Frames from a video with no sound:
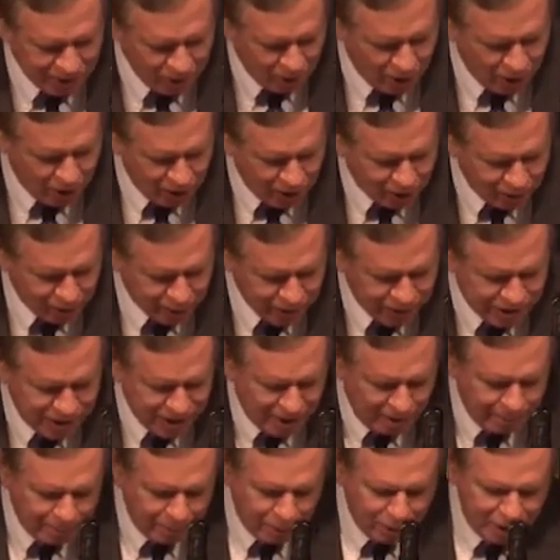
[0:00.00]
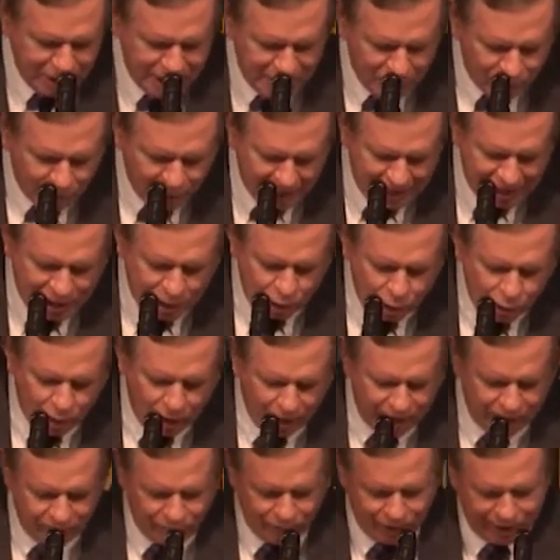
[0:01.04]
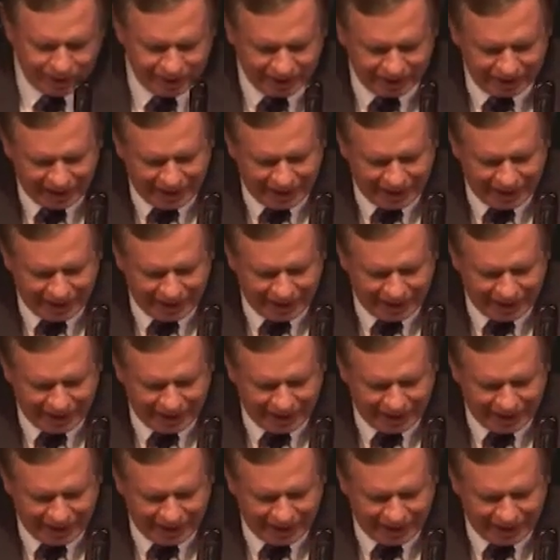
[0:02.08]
articles number nearly 200,